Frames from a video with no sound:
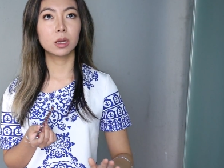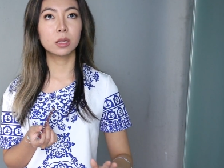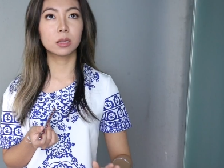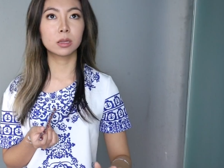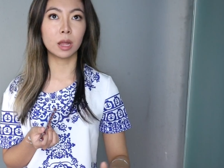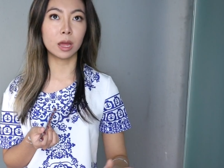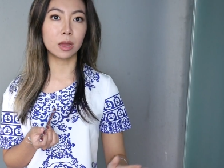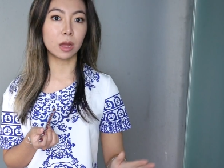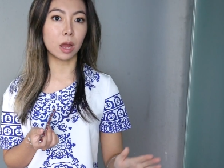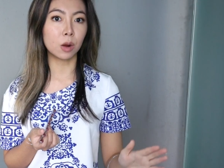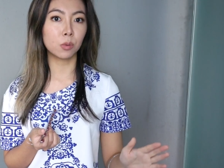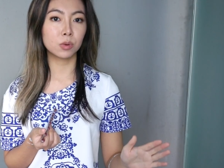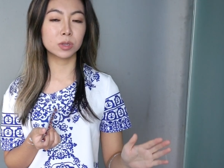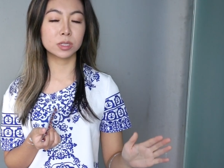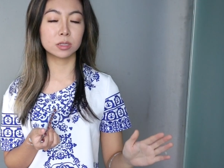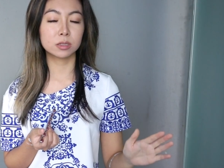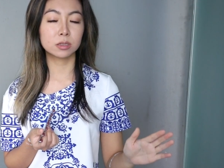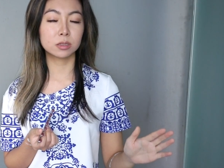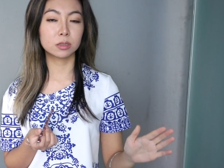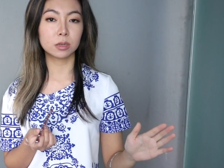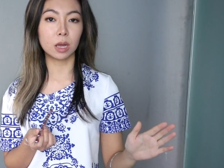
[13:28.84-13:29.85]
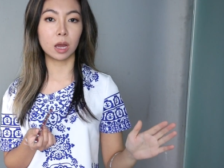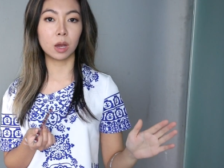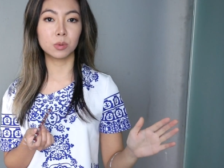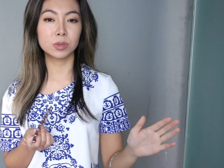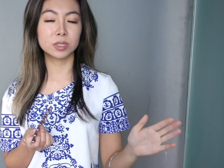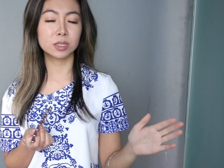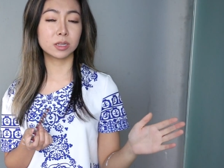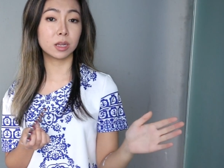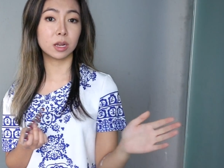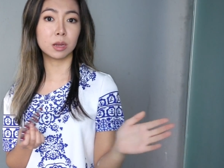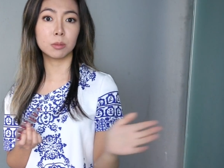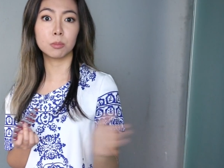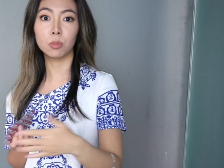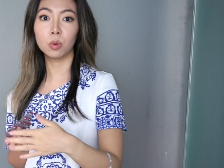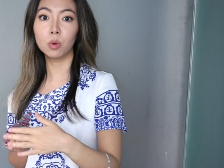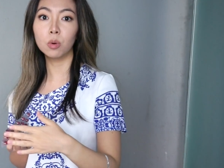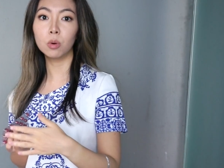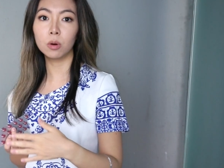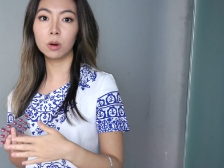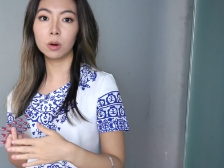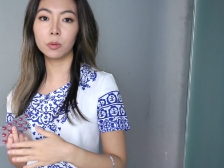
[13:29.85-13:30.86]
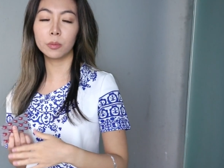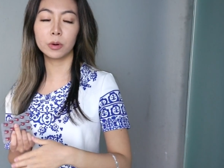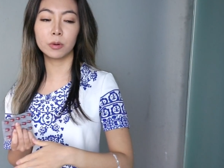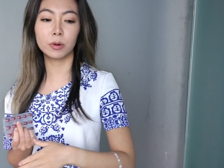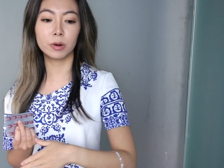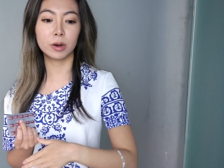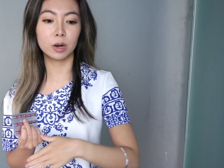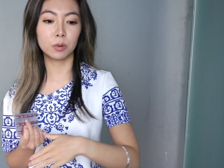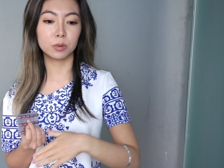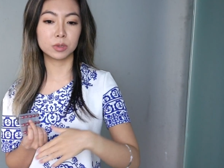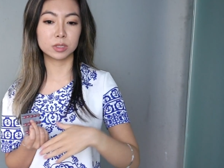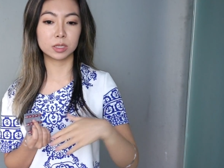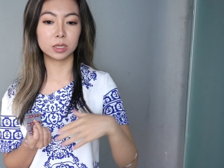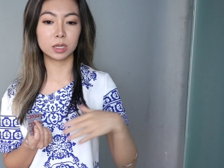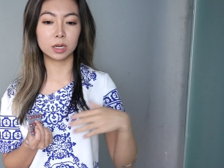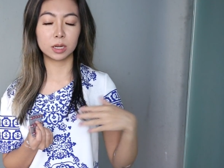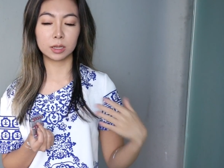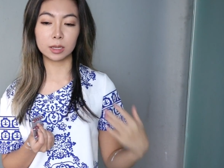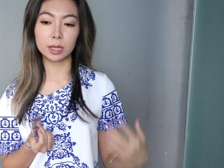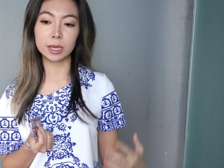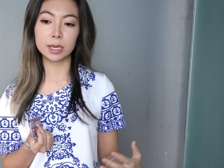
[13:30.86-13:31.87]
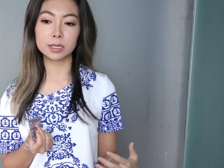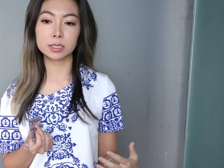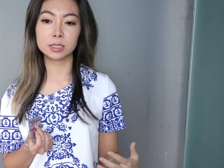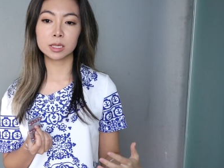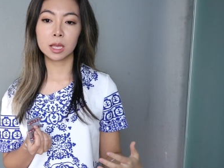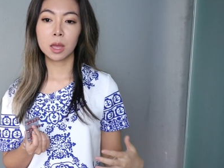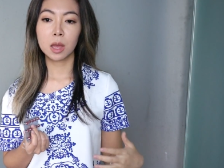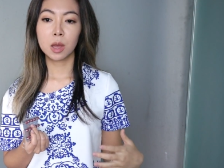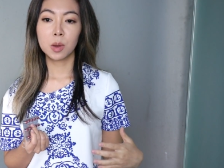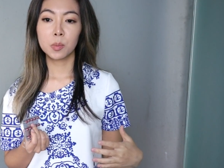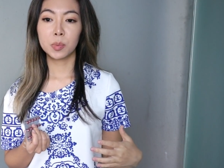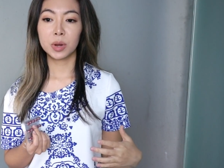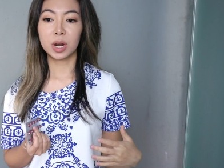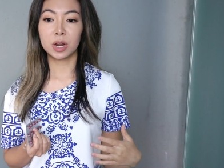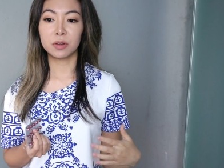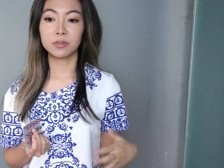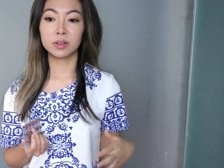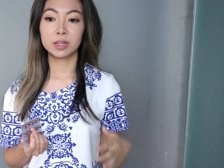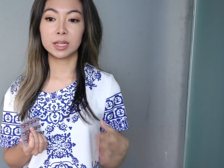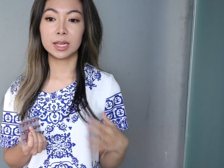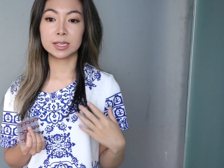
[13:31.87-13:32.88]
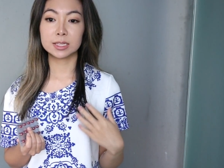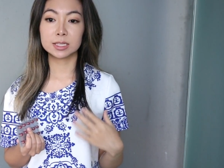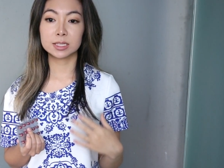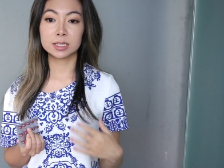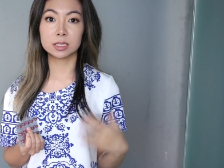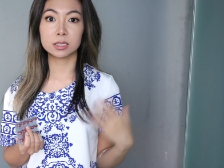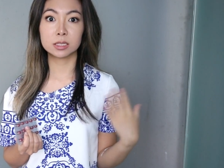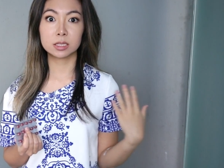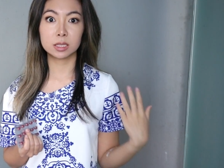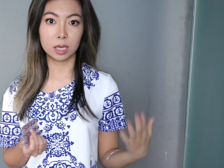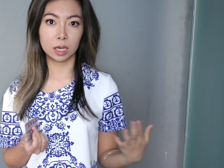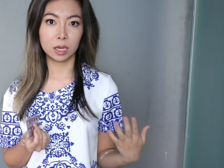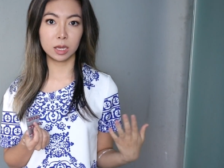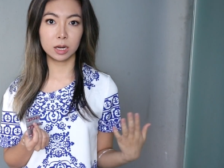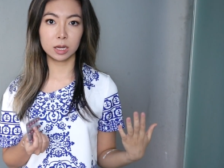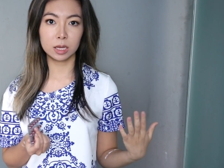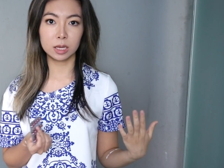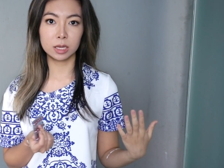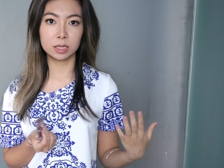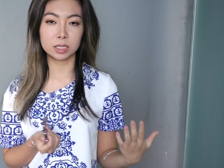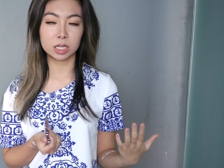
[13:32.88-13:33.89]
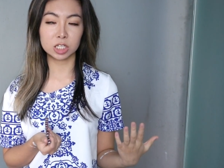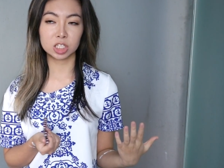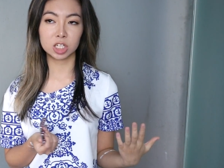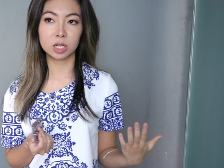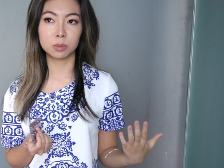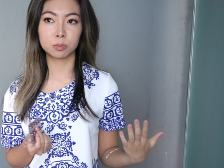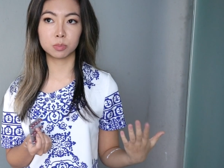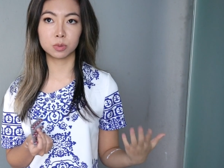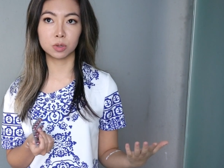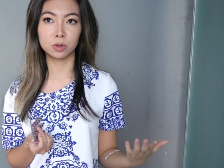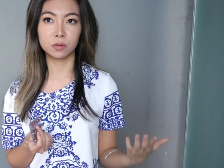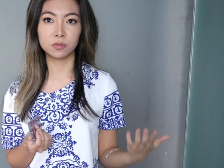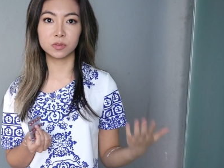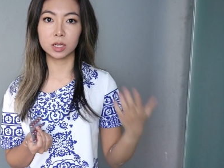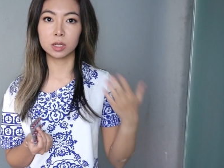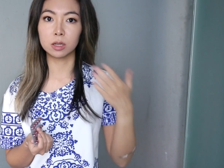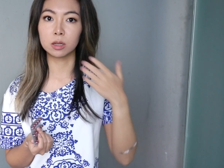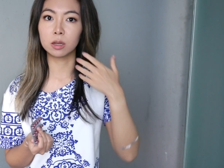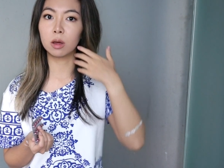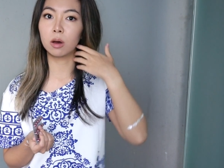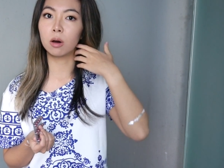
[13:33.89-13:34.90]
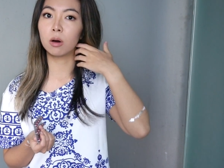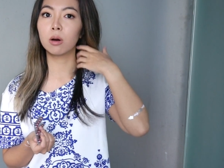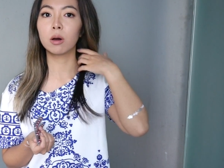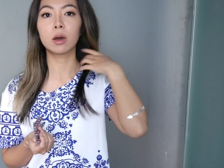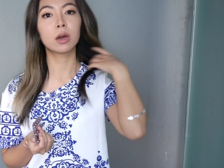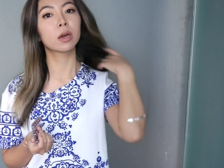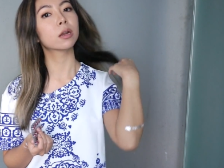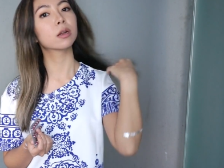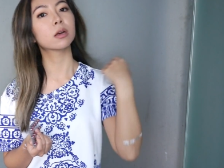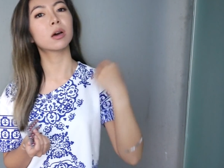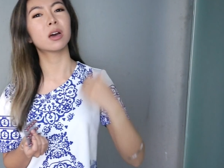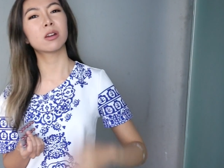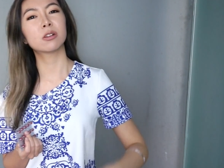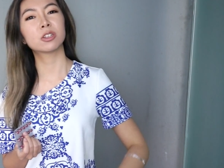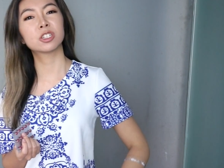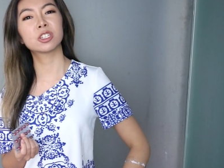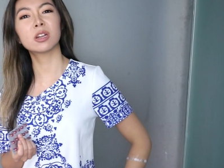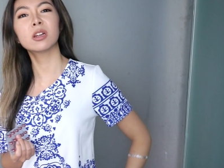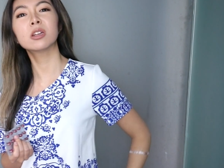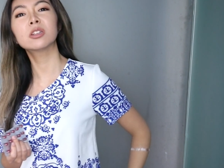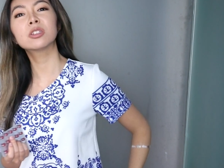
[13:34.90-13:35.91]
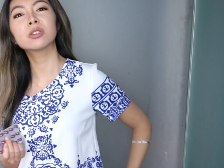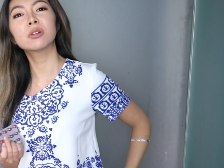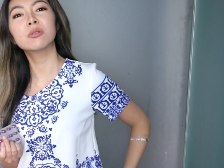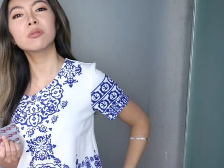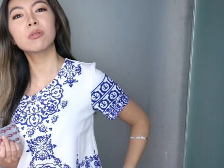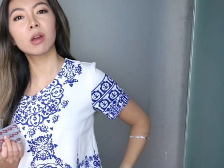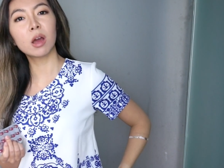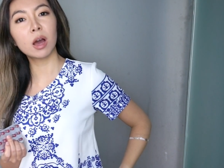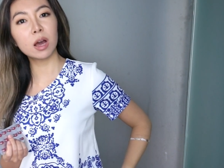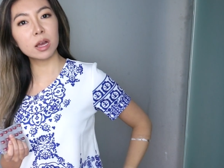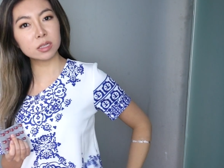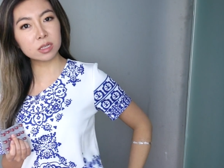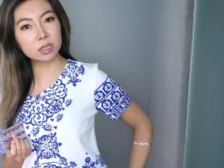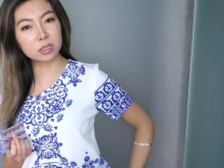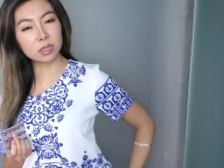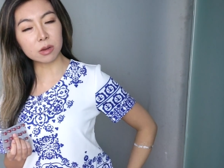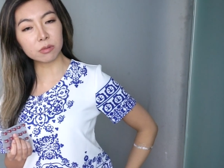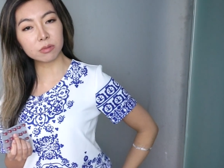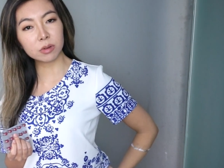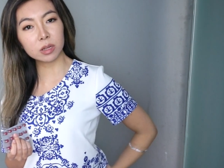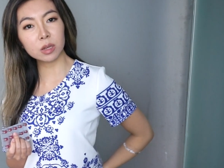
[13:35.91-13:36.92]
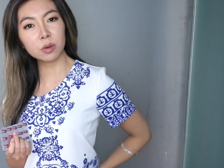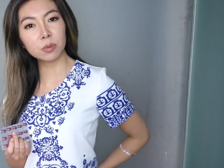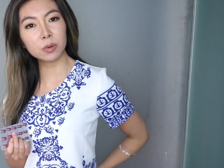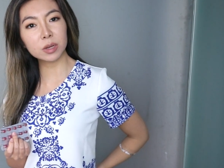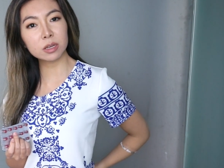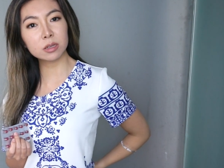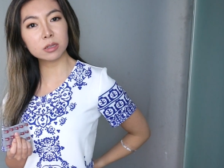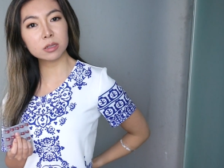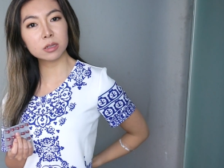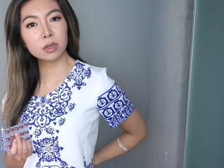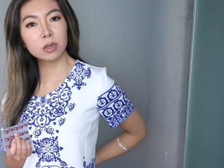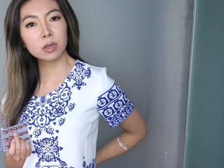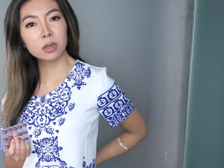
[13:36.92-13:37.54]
Like I wasn't getting more or I wasn't getting less, but I feel like since then it's actually improved a lot. And should I show you guys? Is that really weird?